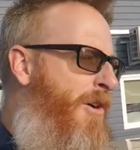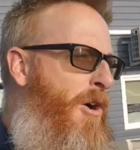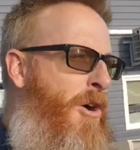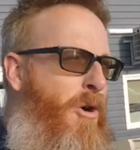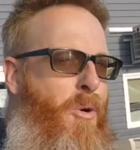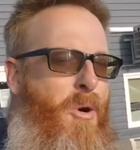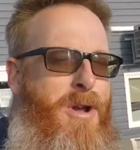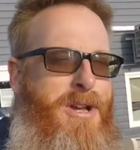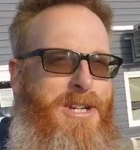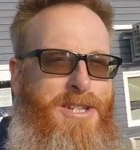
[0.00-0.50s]

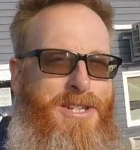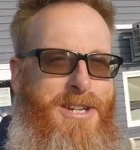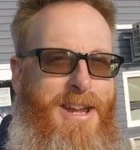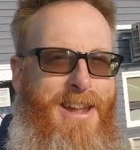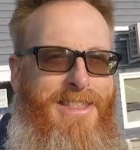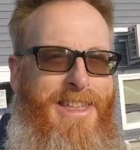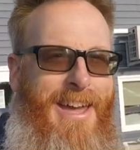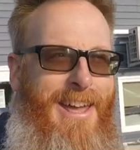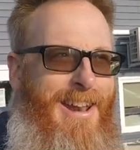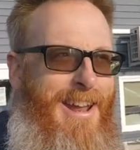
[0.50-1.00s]
always
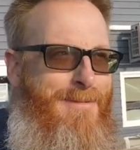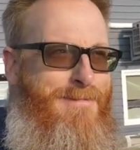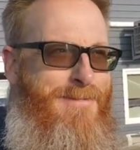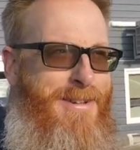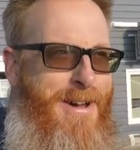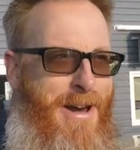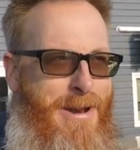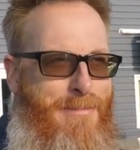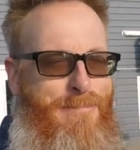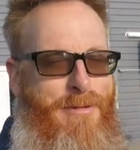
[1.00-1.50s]
said that I'm
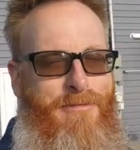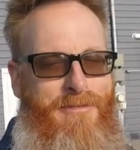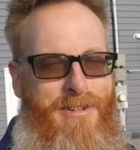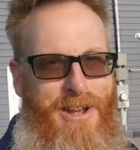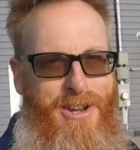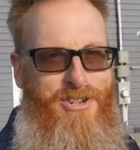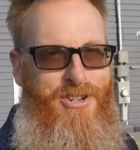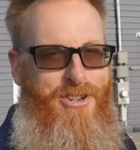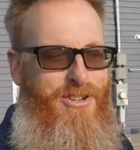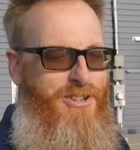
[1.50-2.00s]
not a
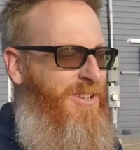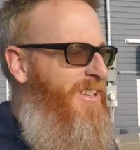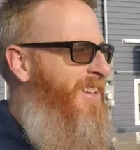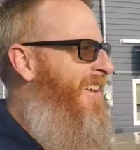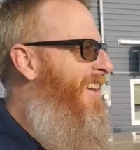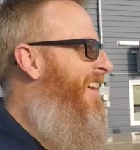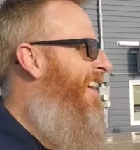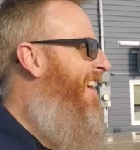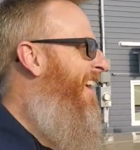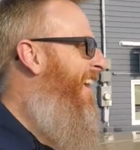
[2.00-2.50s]
professional,
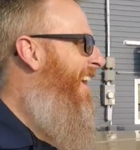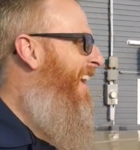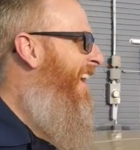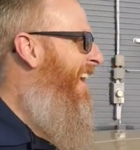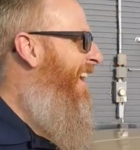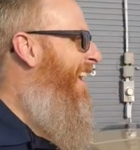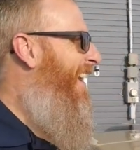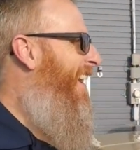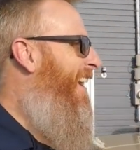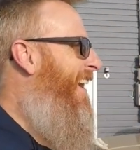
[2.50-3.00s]

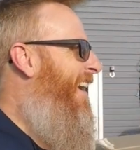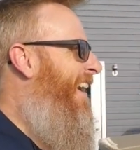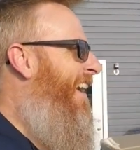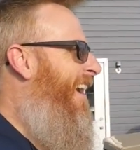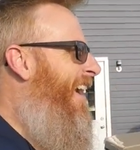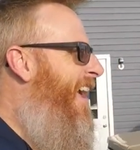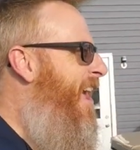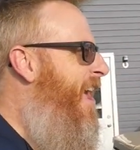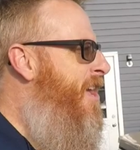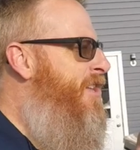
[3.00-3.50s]

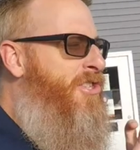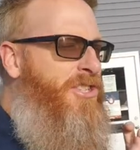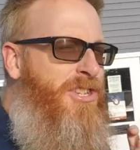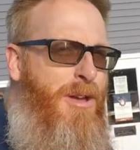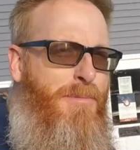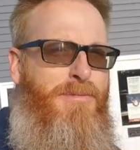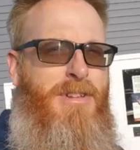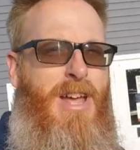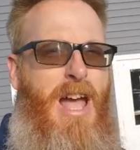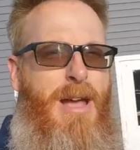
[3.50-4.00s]
and
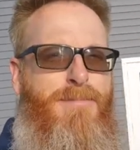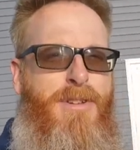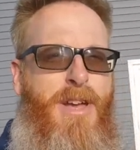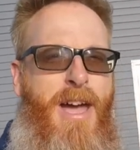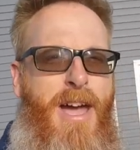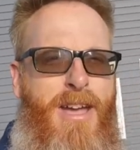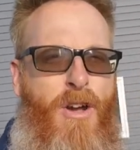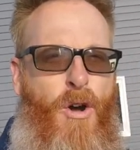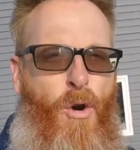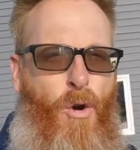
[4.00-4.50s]
sometimes
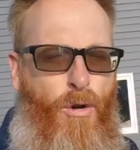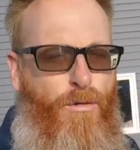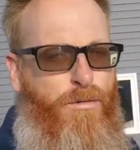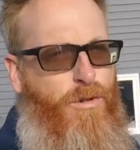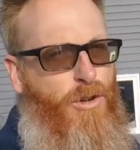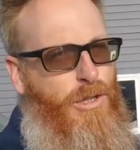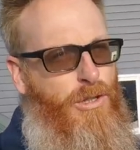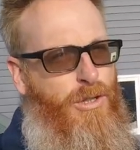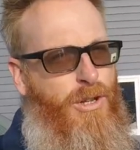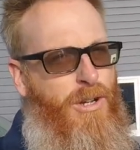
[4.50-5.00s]
I
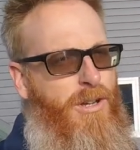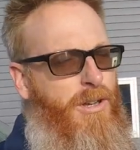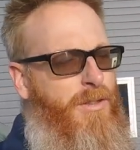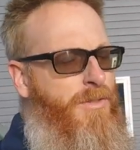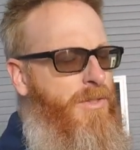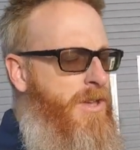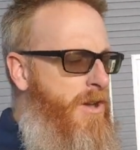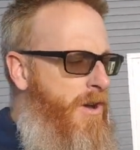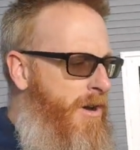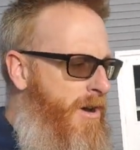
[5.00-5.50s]
overlook
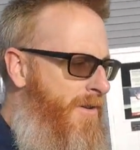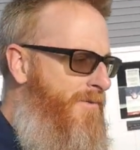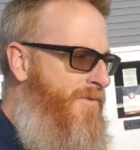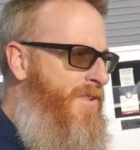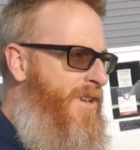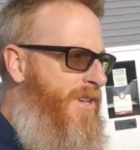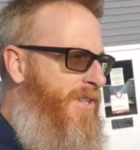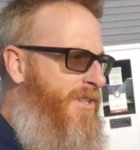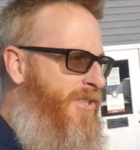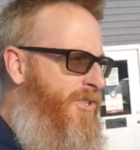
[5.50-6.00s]
the
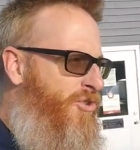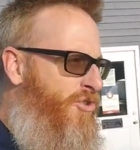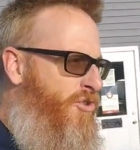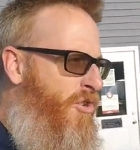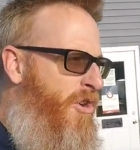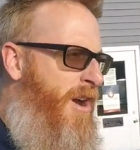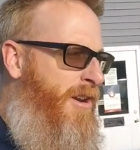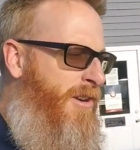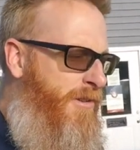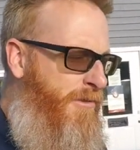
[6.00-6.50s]
obvious
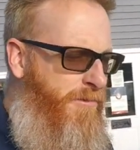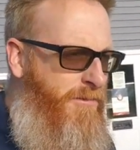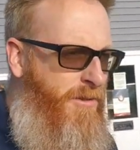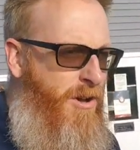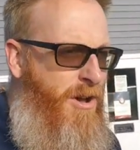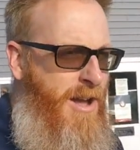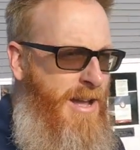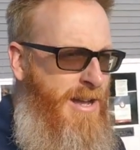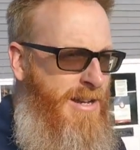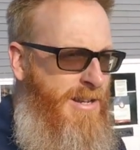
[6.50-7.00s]
trying to
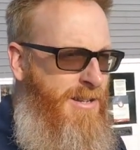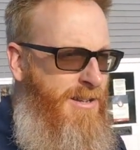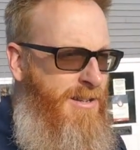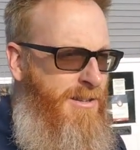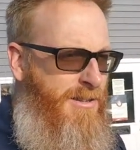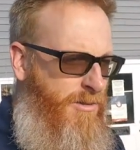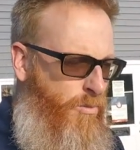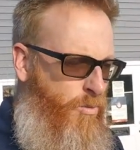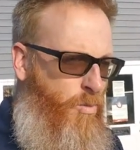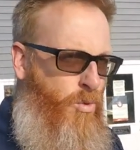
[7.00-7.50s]
find
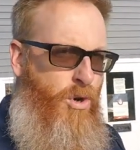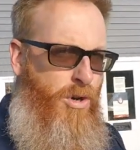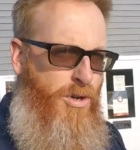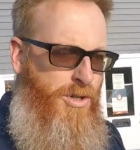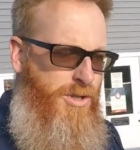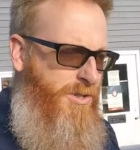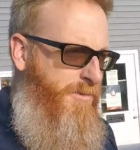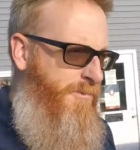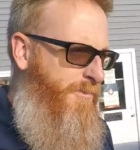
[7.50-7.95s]
the worst.